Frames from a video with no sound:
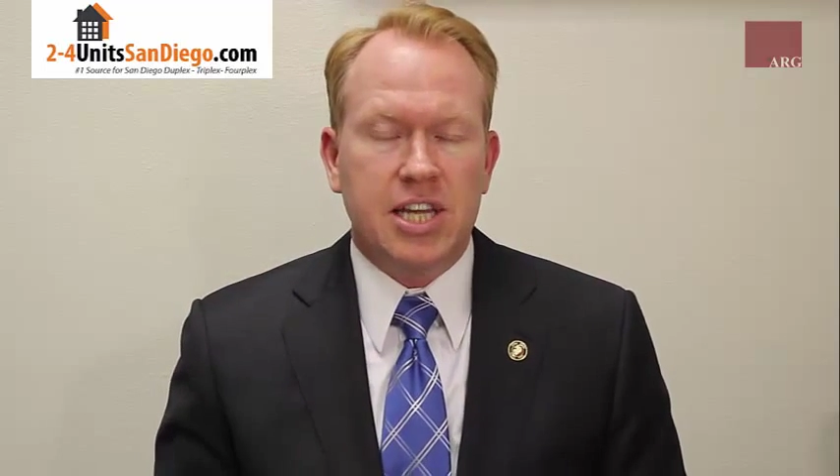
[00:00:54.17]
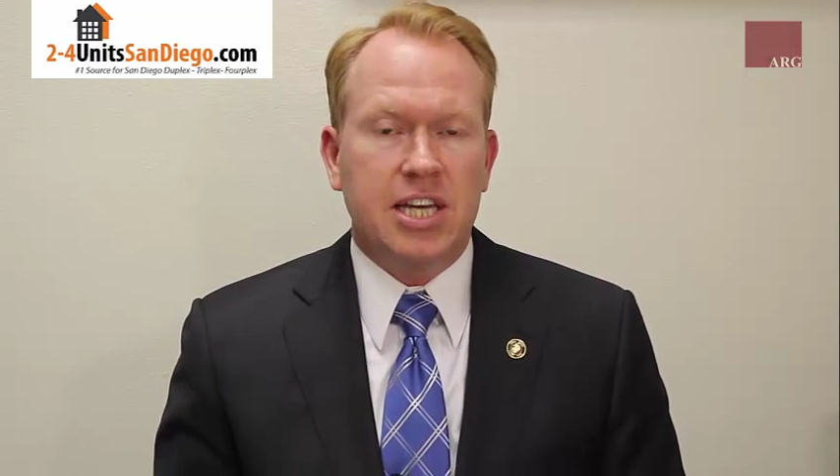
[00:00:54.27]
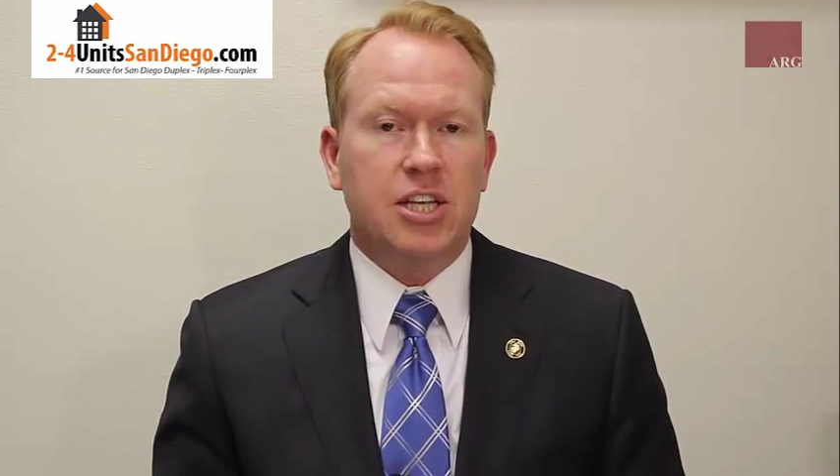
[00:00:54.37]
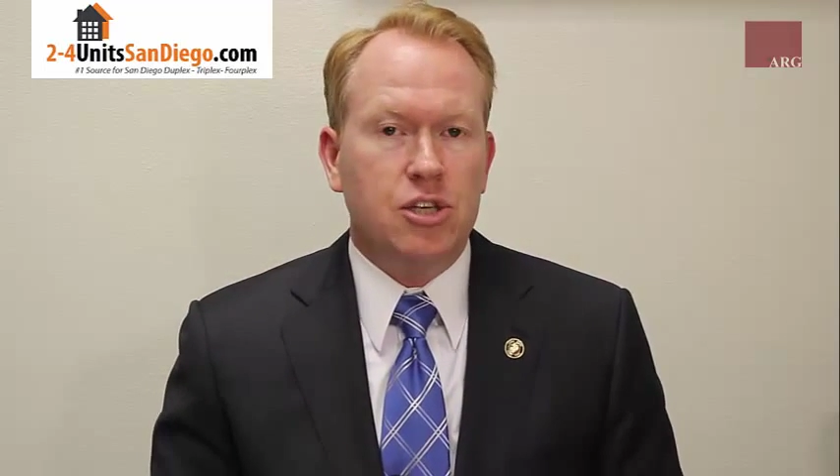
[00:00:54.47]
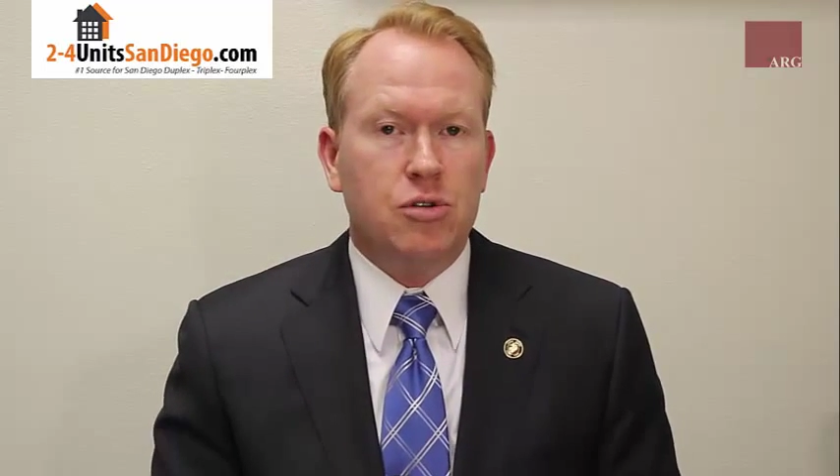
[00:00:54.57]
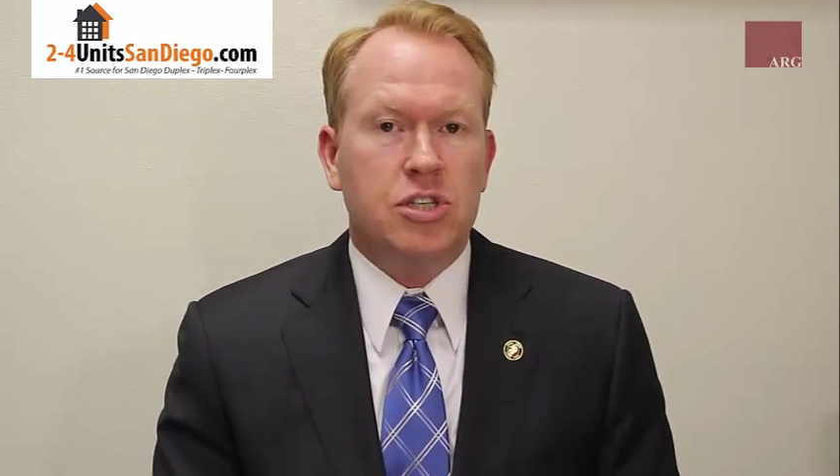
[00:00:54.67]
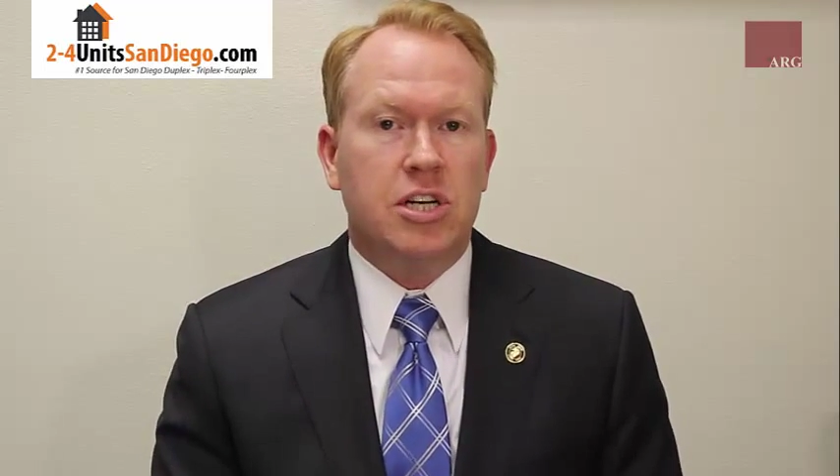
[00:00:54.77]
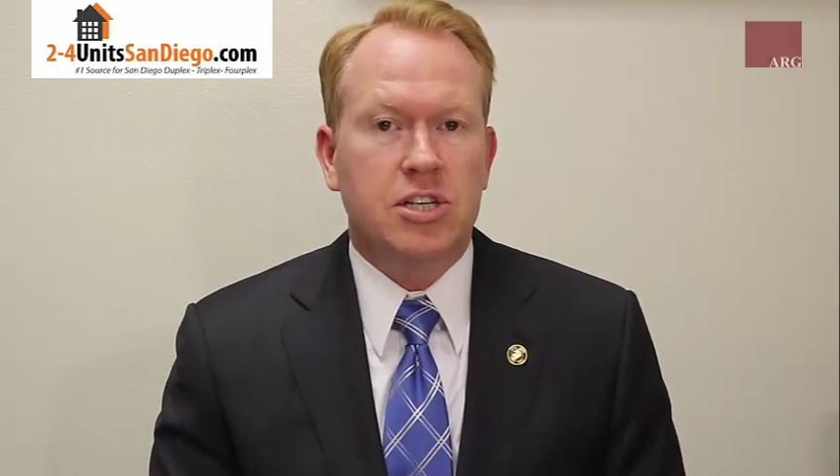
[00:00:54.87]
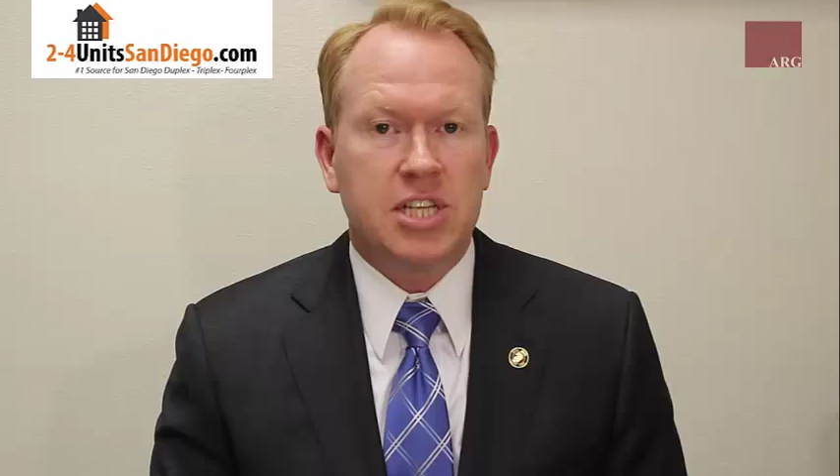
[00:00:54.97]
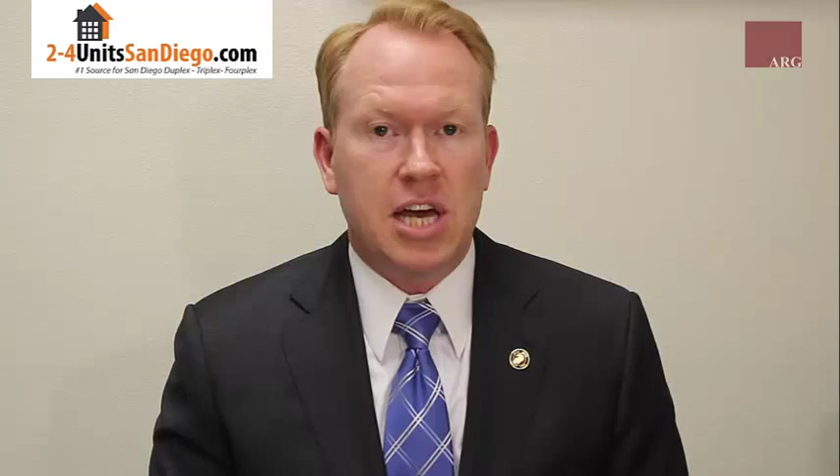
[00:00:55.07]
They can use
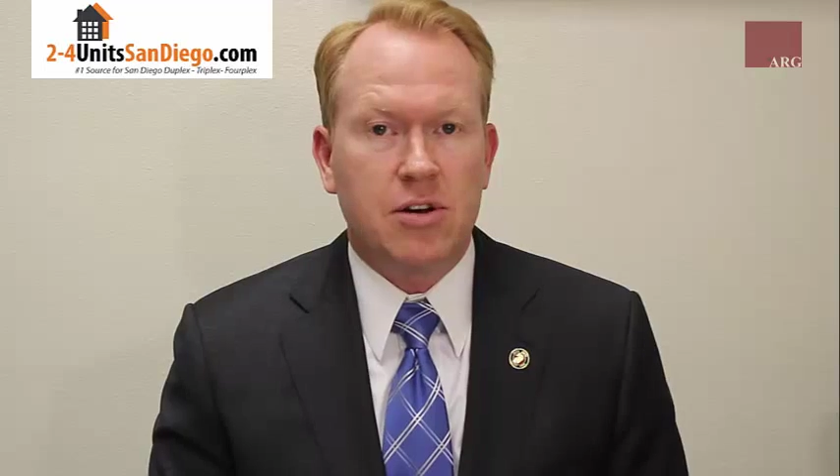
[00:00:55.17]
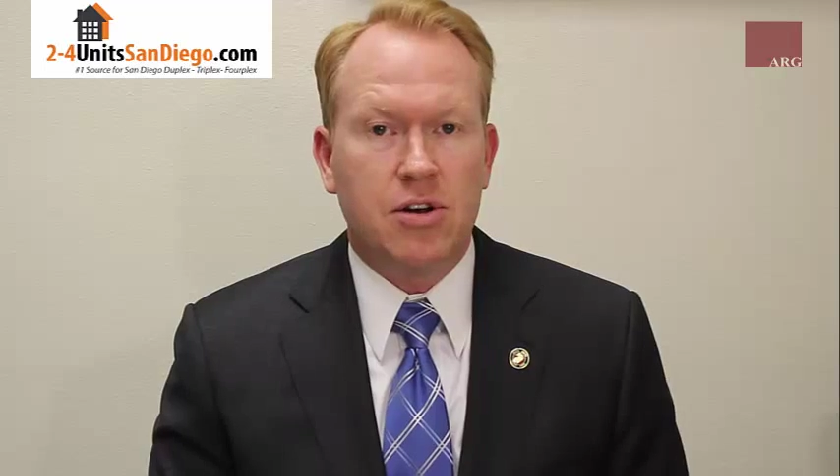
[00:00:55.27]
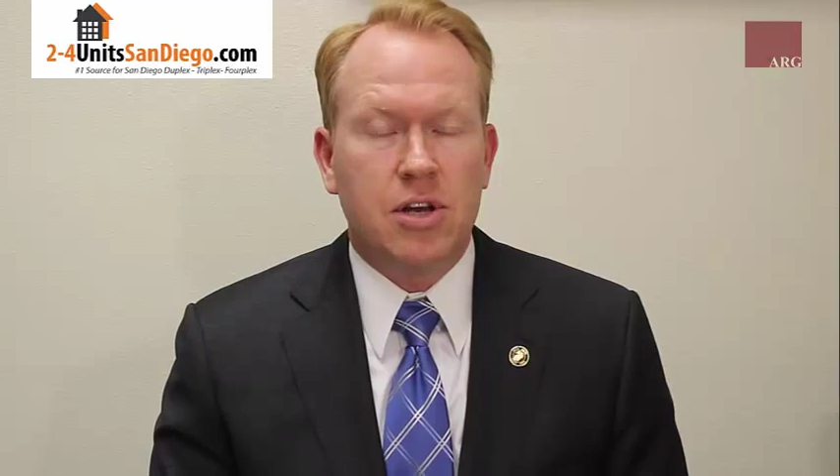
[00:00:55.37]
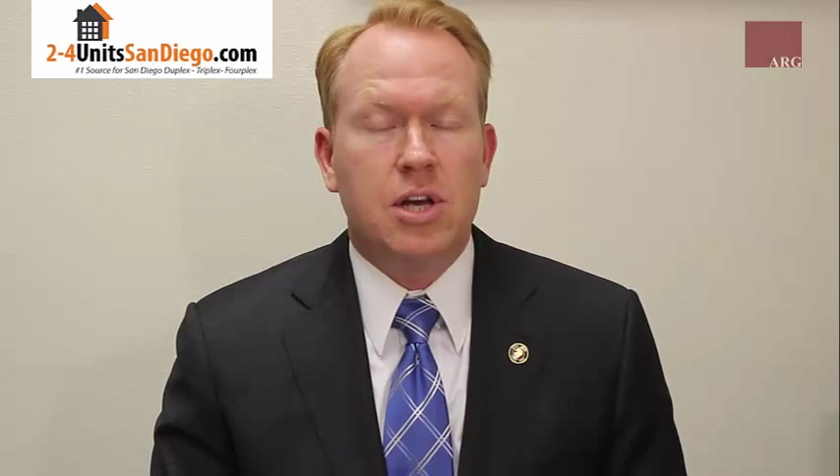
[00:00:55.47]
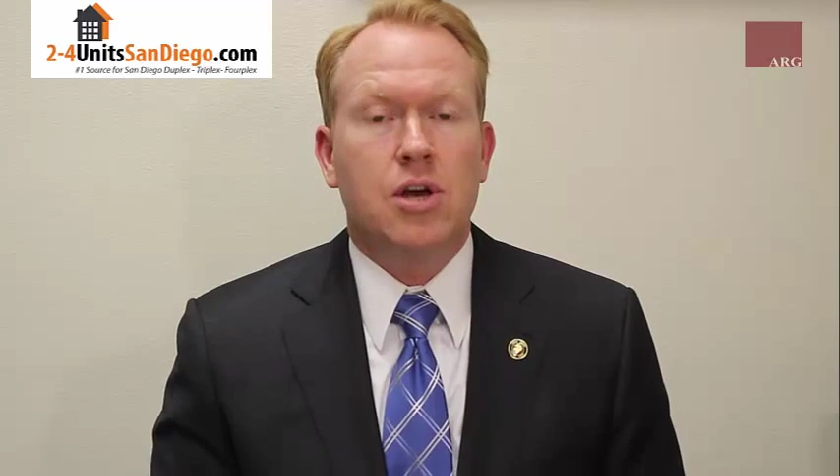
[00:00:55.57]
their standard